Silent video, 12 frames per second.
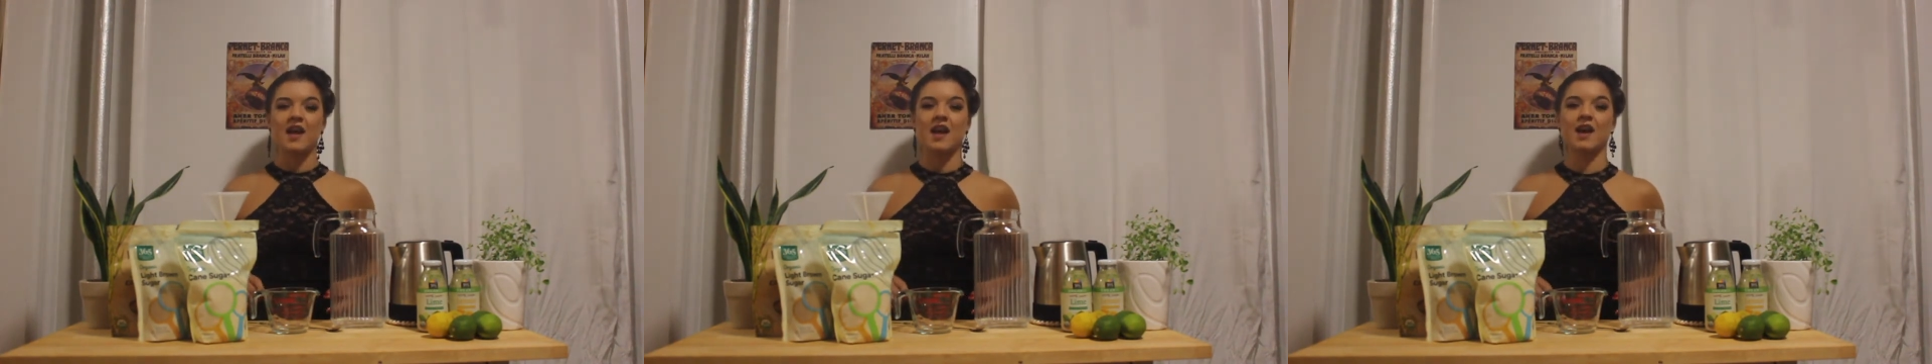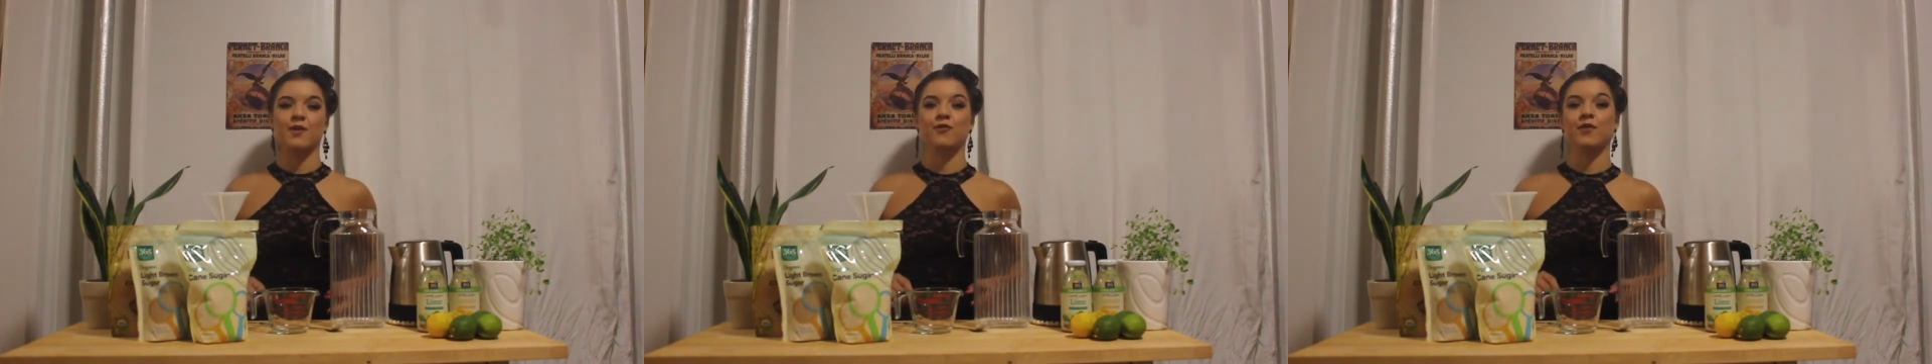
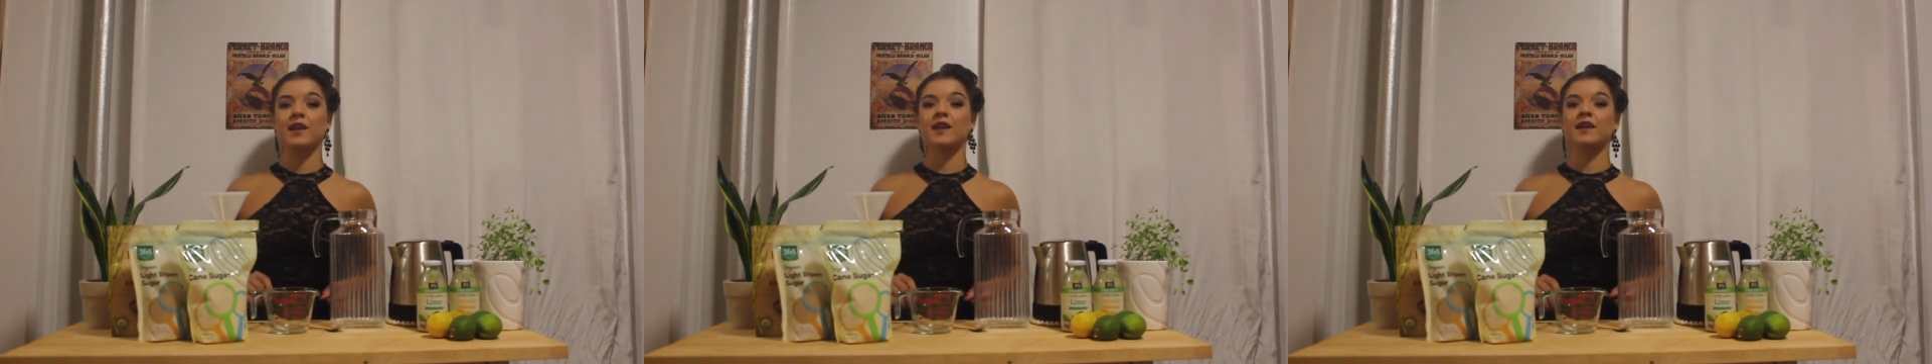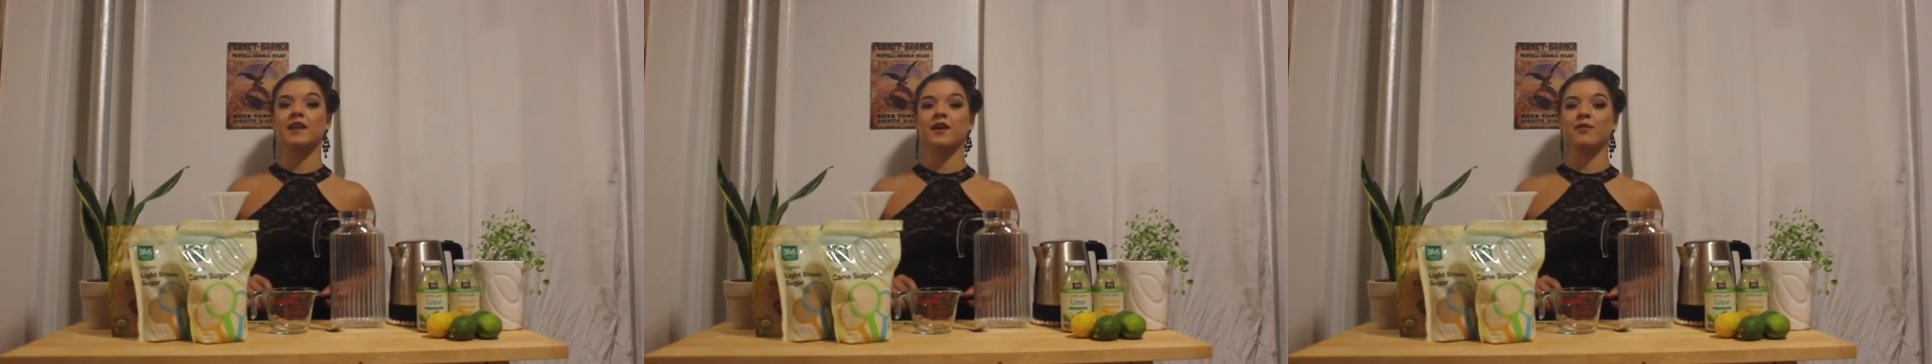and funny
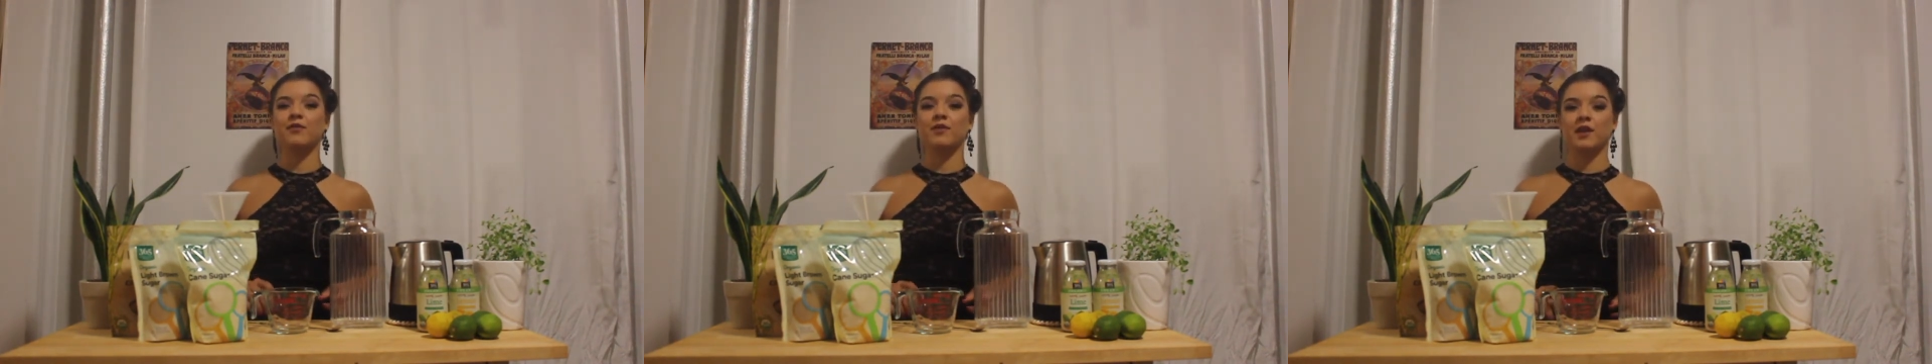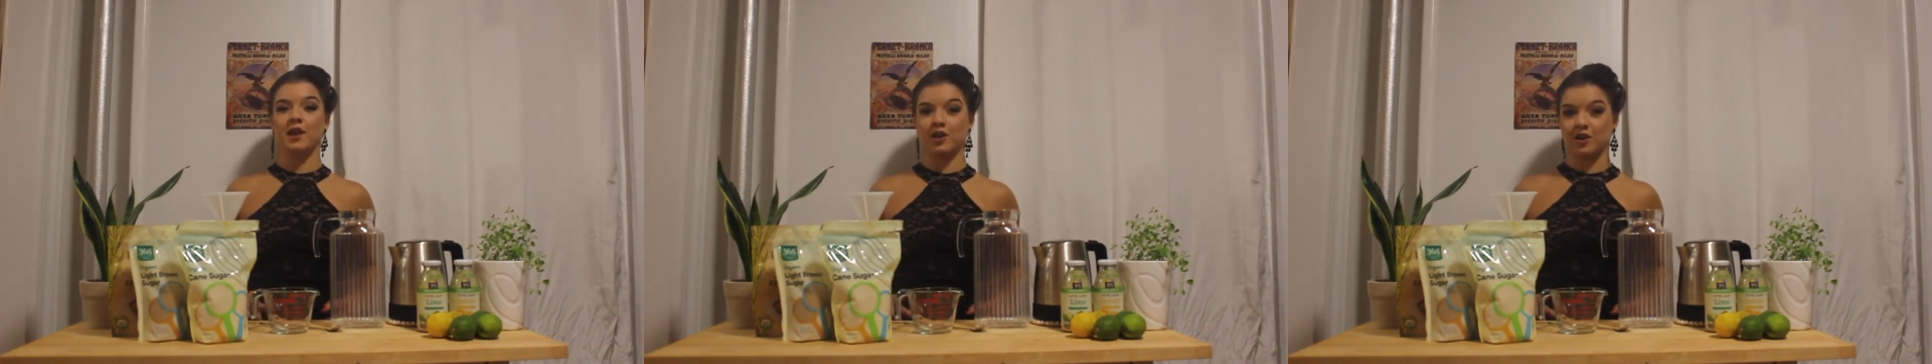enough,
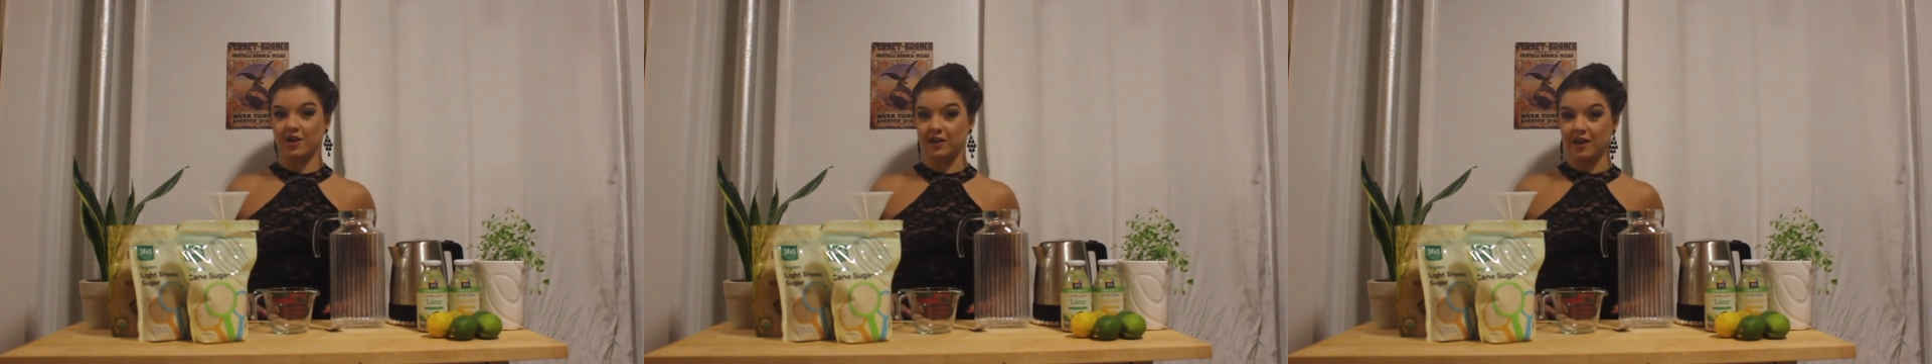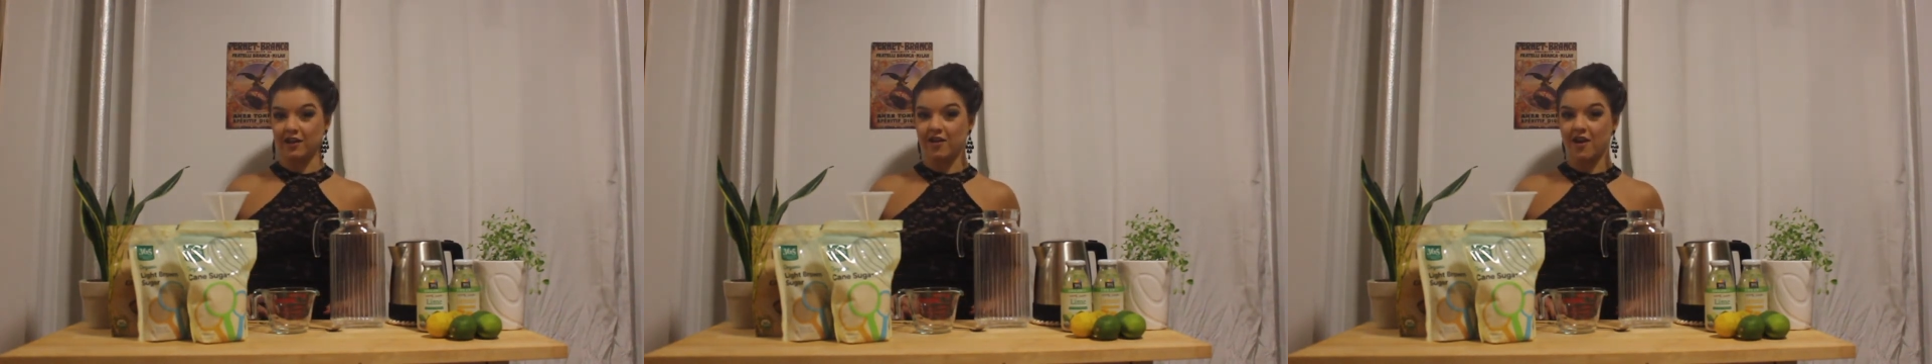they're not
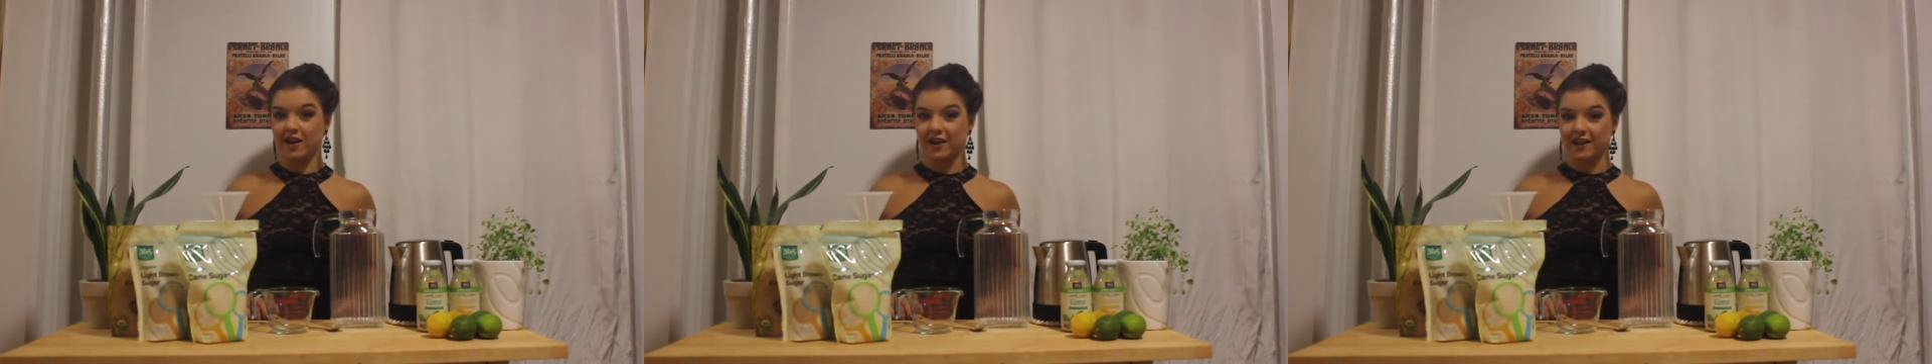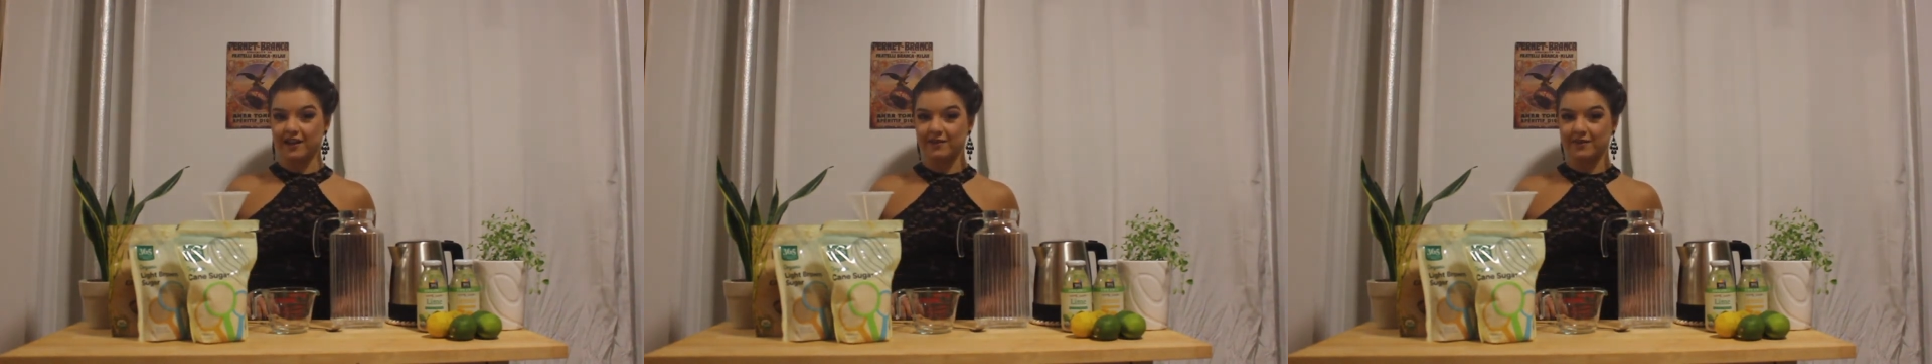
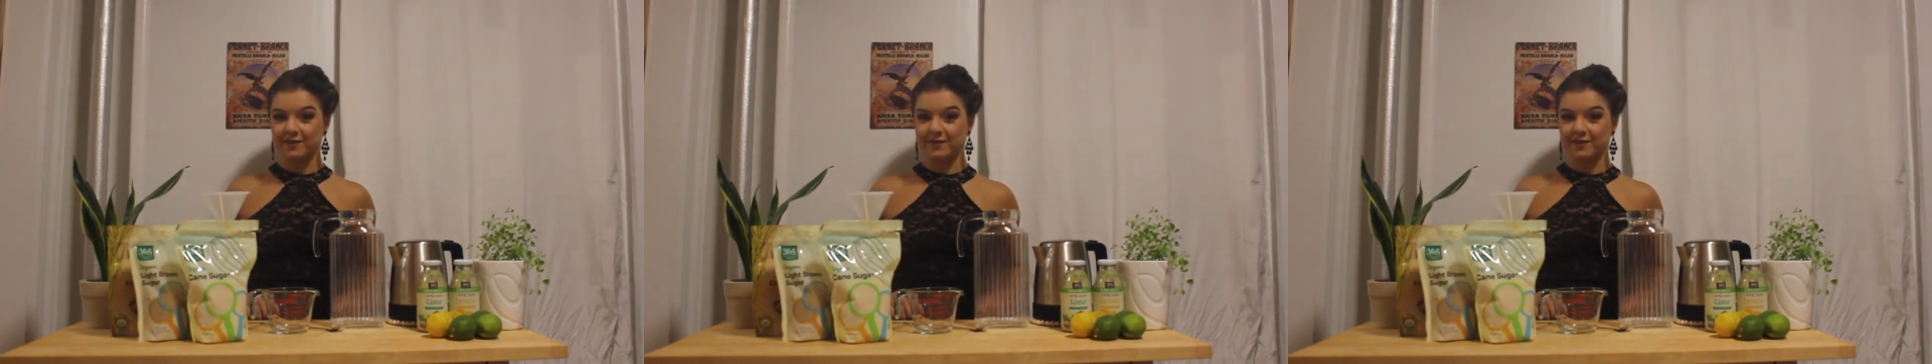alcoholic.